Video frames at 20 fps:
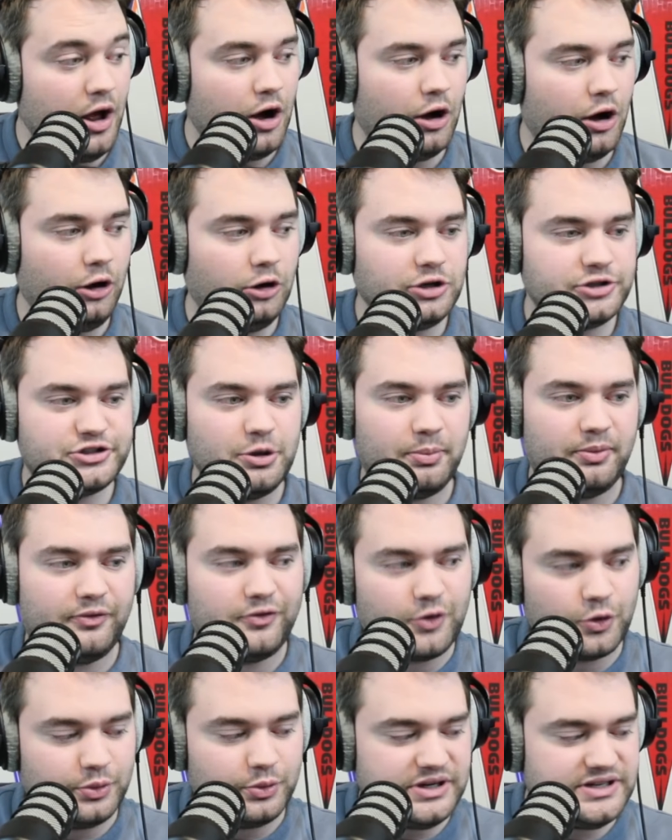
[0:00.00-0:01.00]
Also,
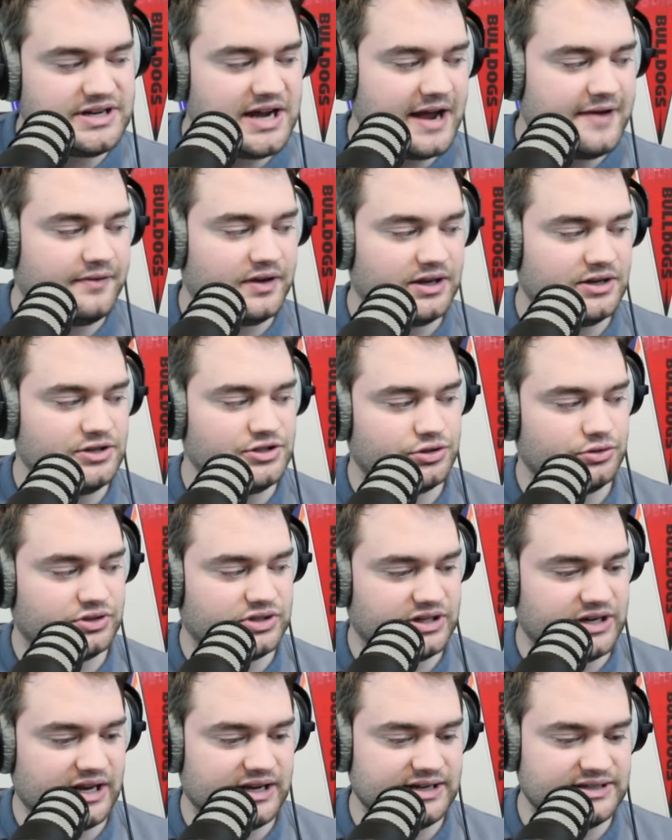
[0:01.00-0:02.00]
before we dive into
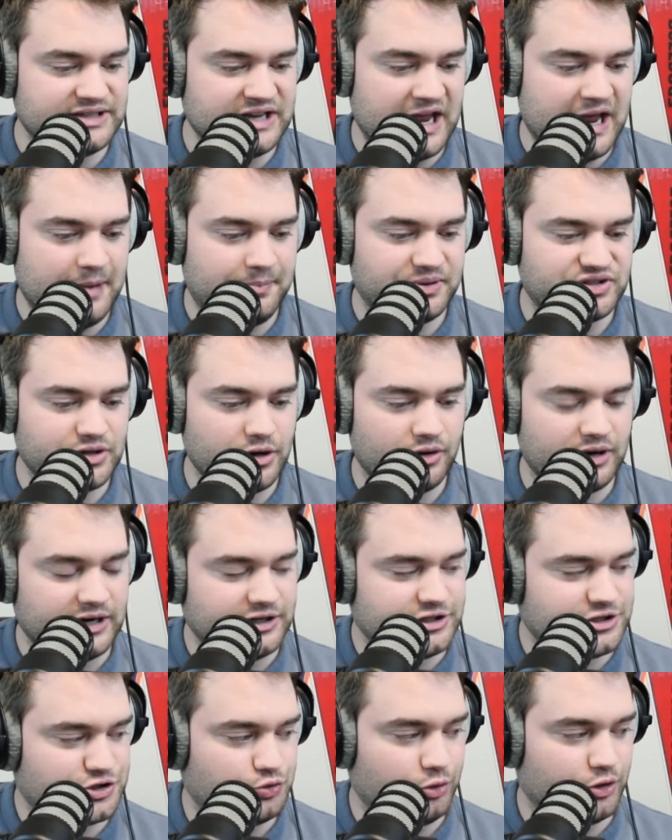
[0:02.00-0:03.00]
today's episode, I
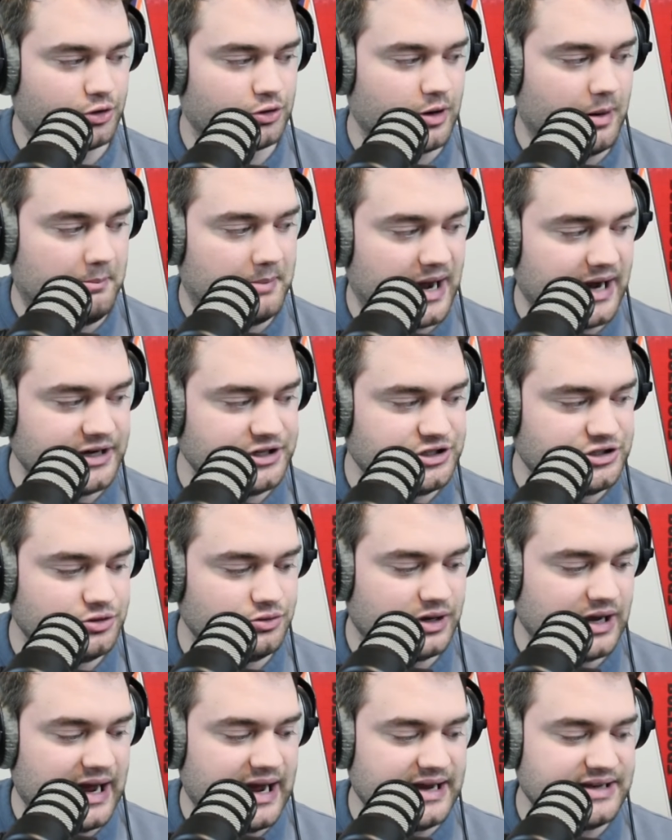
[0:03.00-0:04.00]
just want to remind you
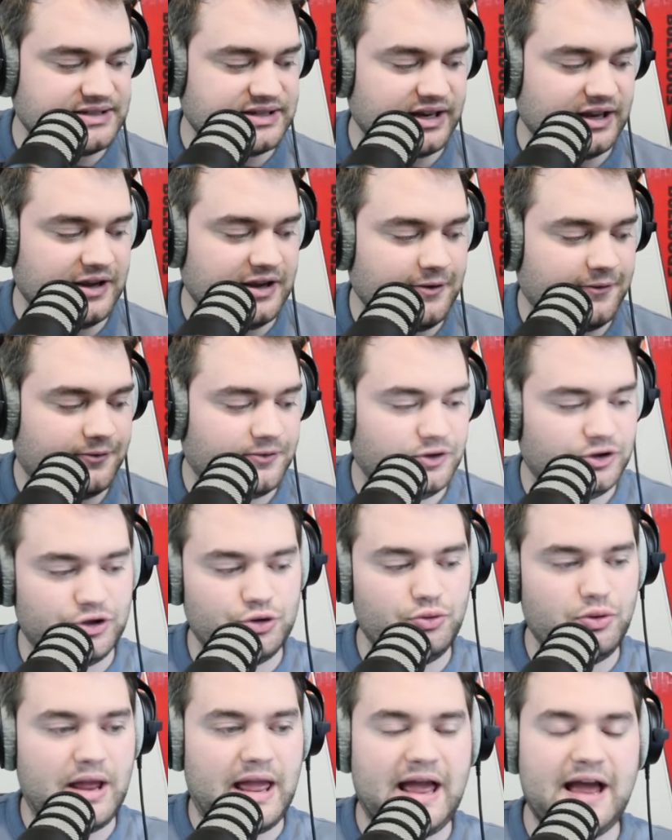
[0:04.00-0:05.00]
guys if
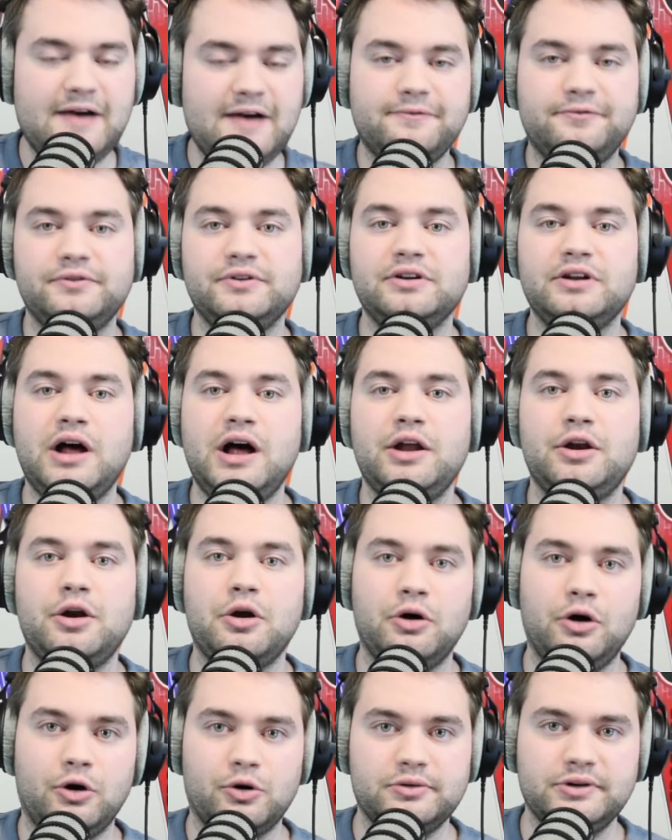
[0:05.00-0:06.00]
you have not
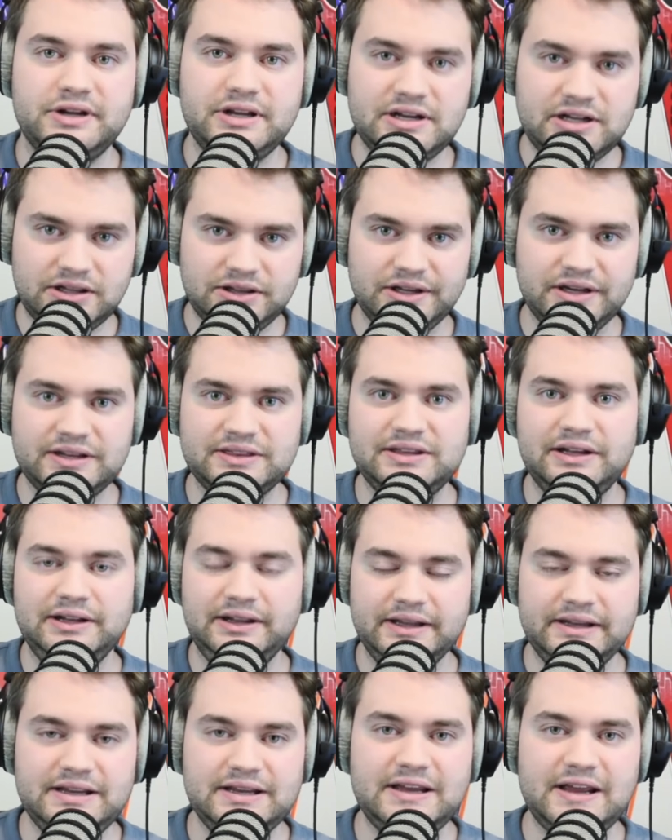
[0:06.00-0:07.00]
already clicked the
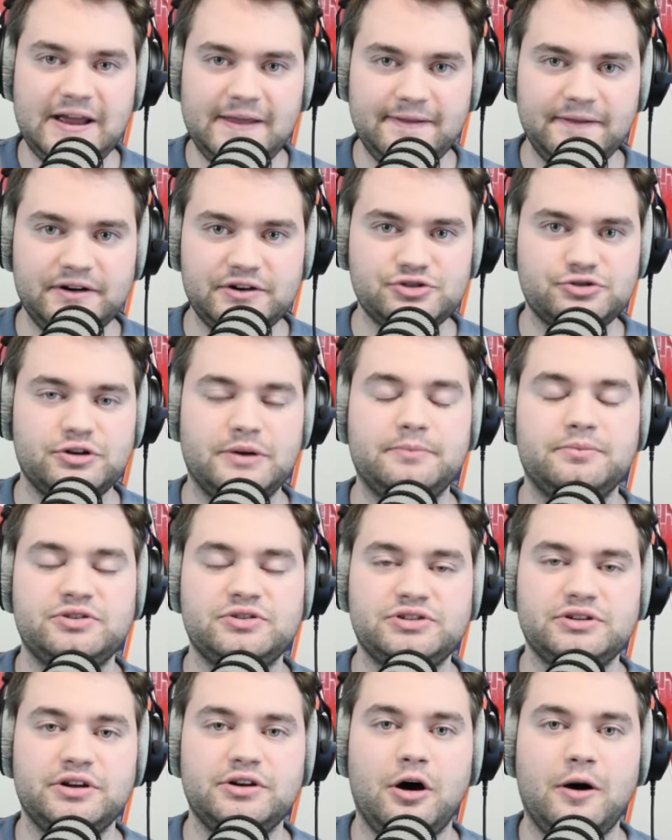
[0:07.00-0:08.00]
link in the
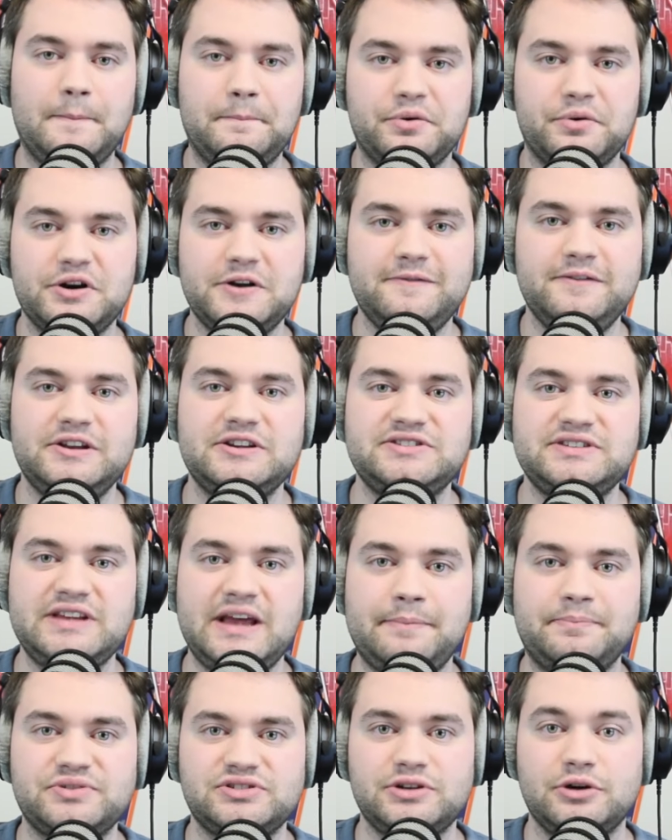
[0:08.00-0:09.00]
description on previous
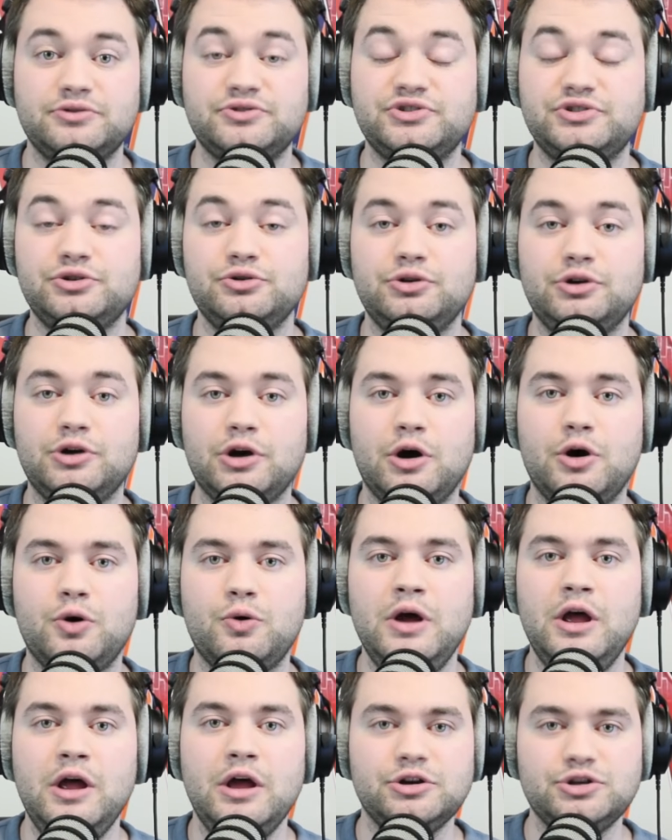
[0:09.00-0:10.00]
episodes to
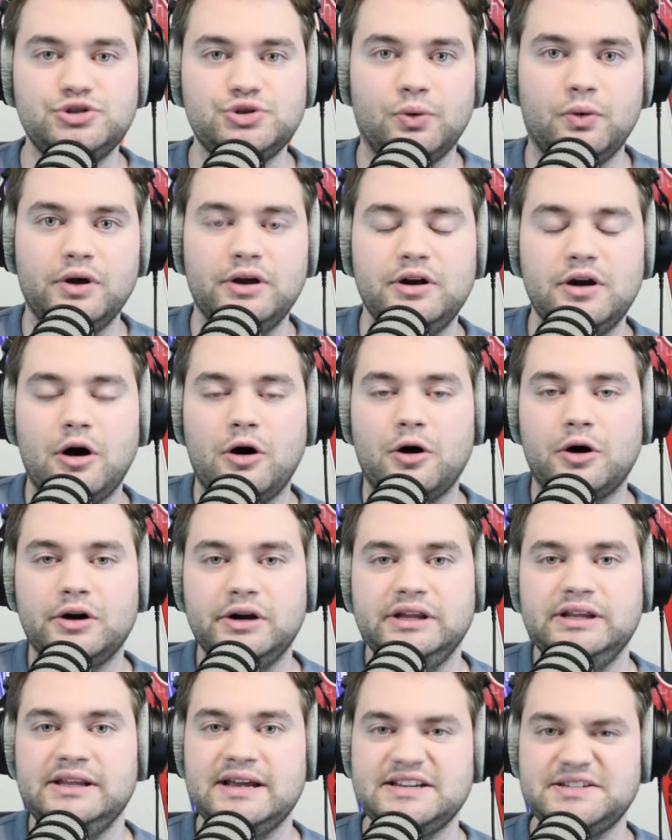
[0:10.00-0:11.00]
go join our
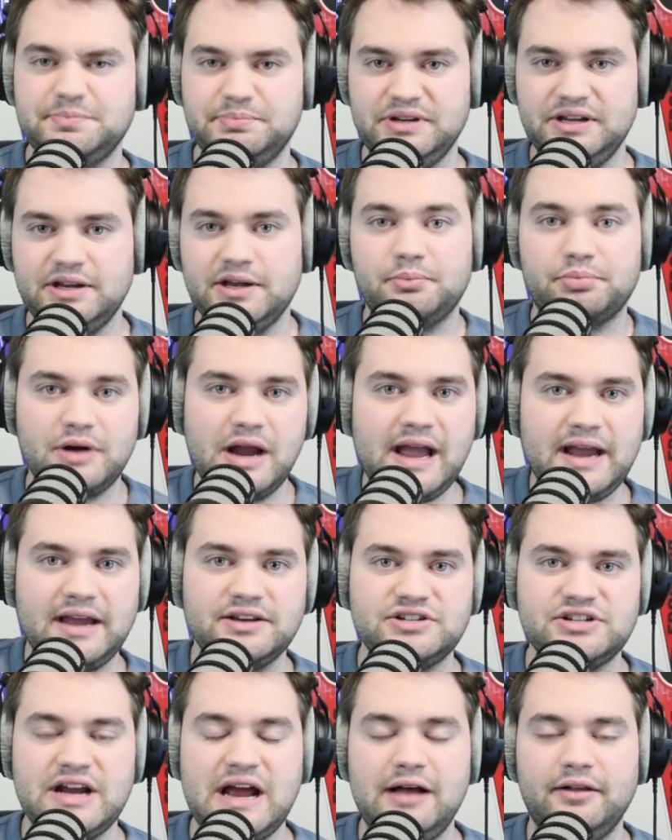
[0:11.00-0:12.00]
ESPN bracket
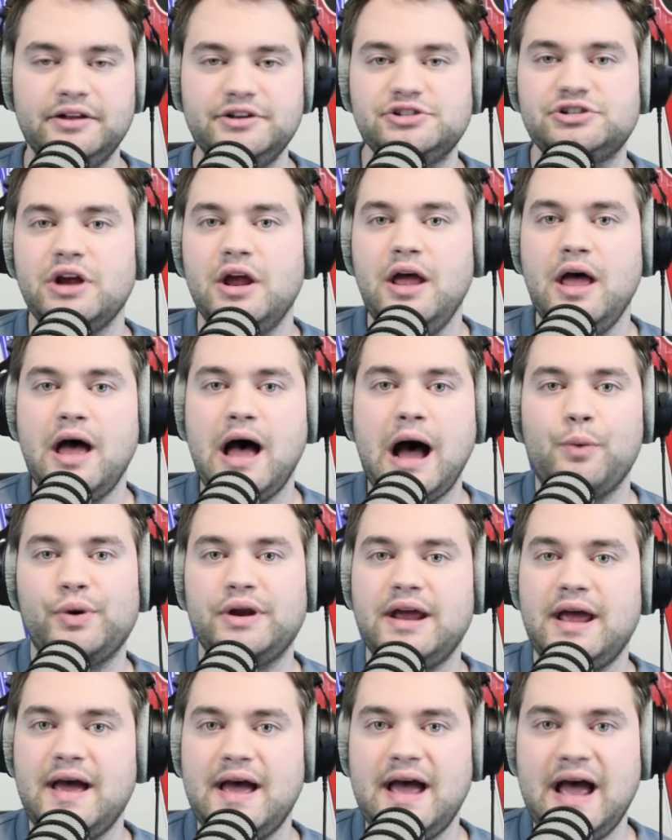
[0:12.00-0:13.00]
challenge, I would
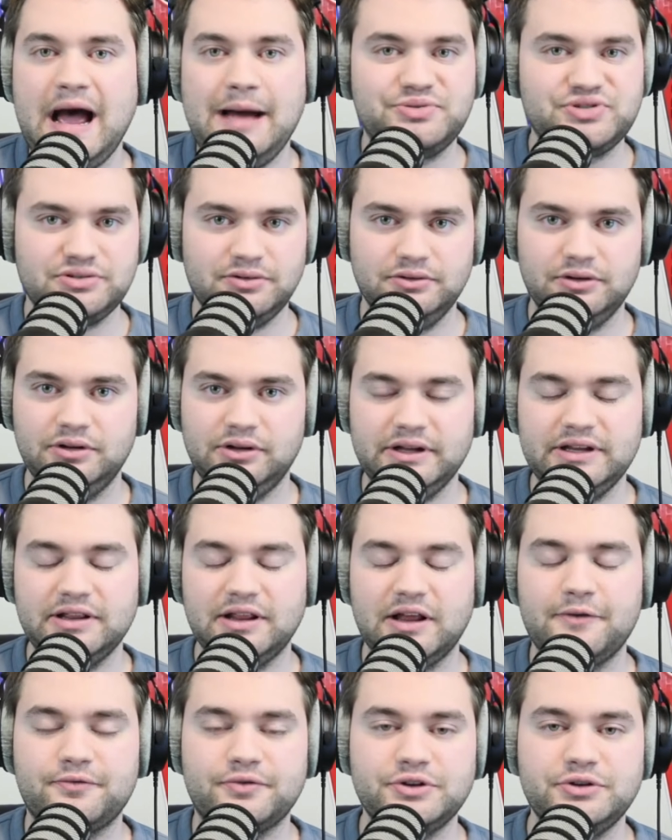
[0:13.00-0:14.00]
absolutely
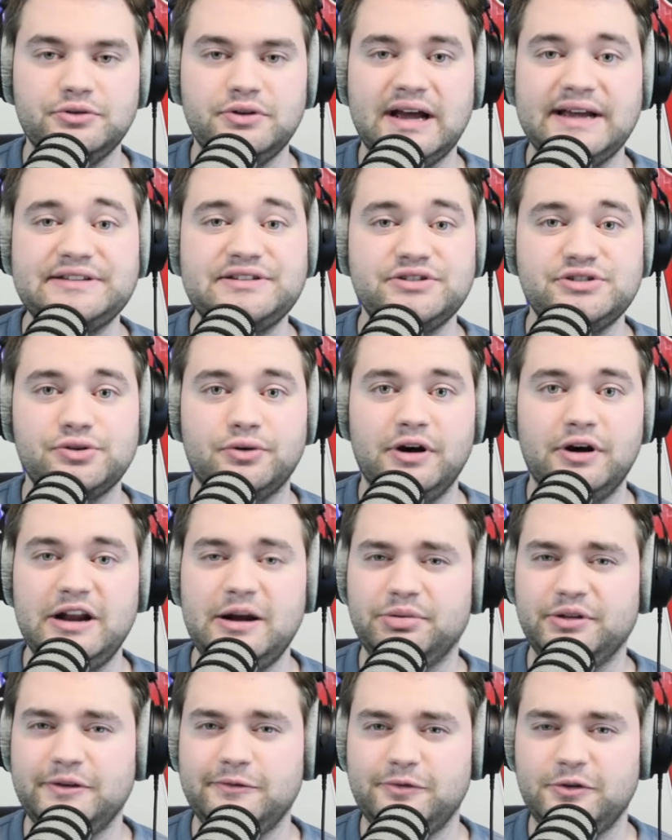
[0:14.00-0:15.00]
love for you guys to join. I
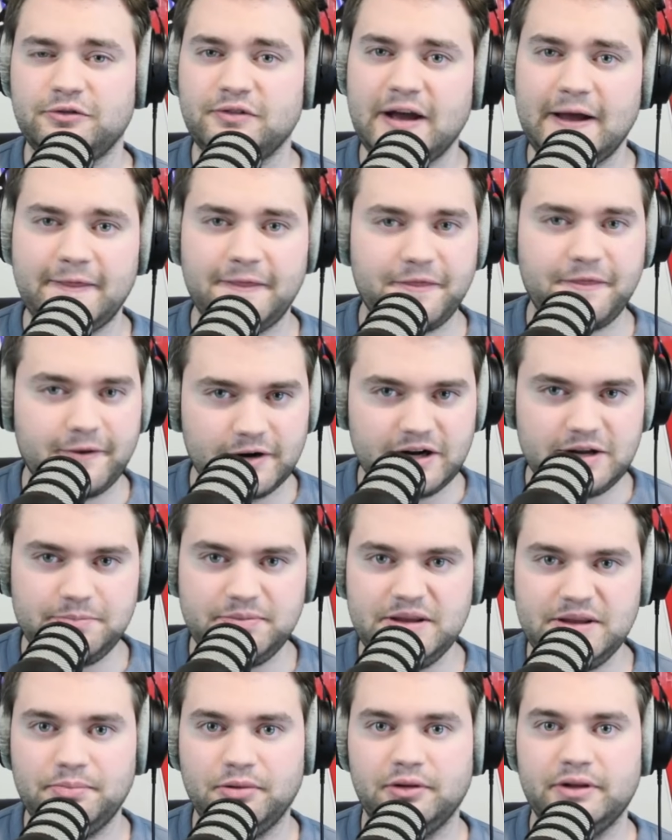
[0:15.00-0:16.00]
believe we've got 30
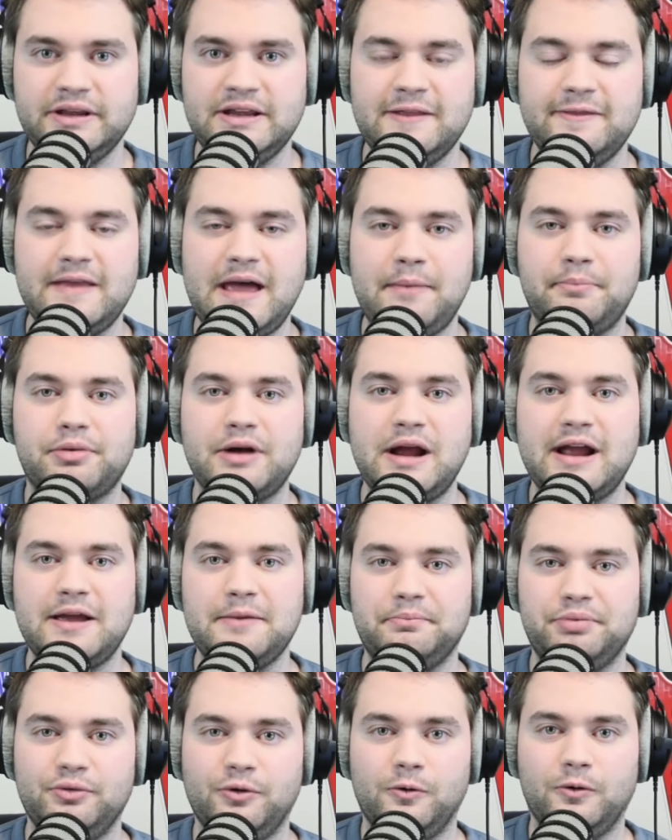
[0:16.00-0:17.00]
people in that
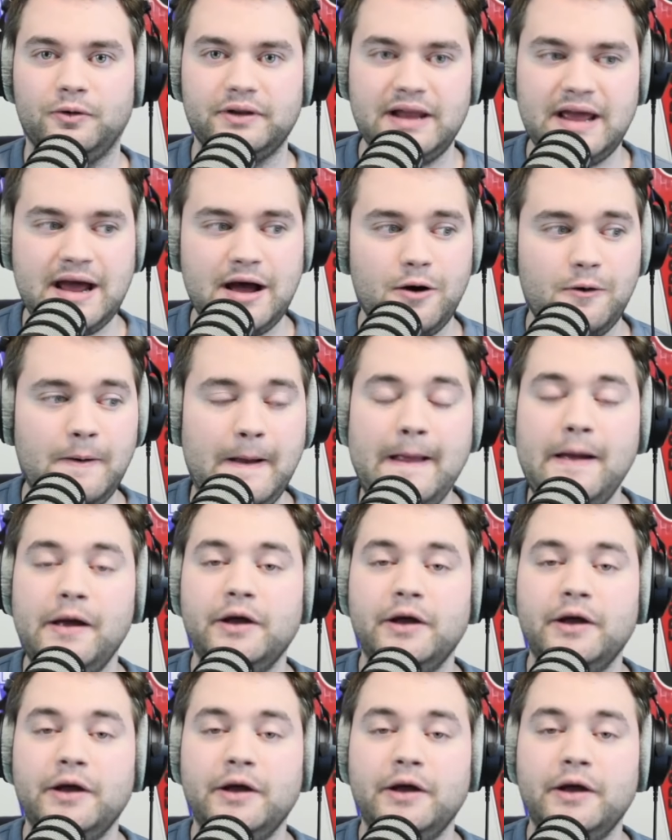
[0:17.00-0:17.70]
bracket pool now.